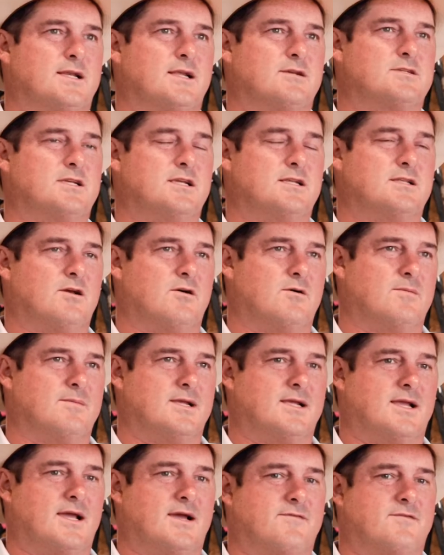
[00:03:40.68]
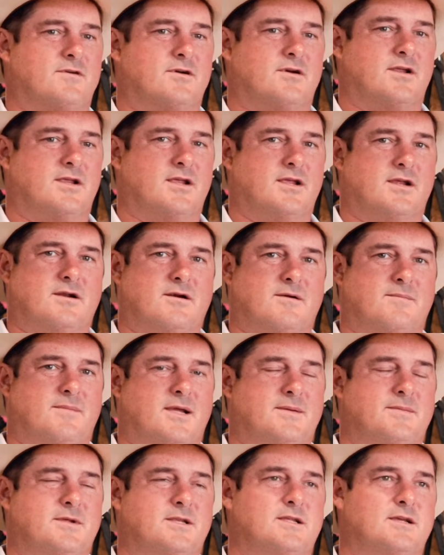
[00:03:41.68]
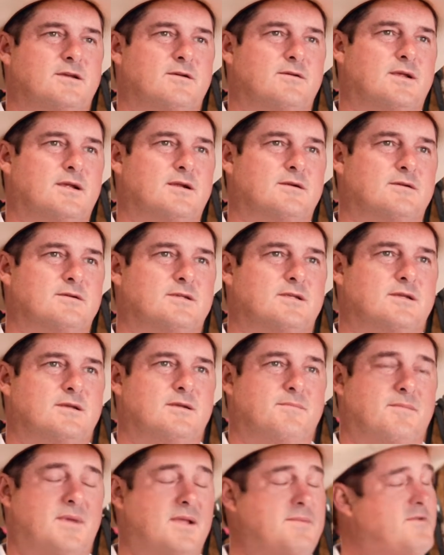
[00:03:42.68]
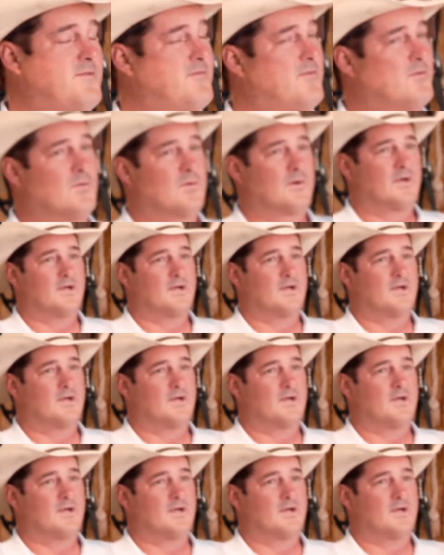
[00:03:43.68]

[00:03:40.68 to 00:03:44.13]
Now, she told me after a year, maybe 2 years, maybe 4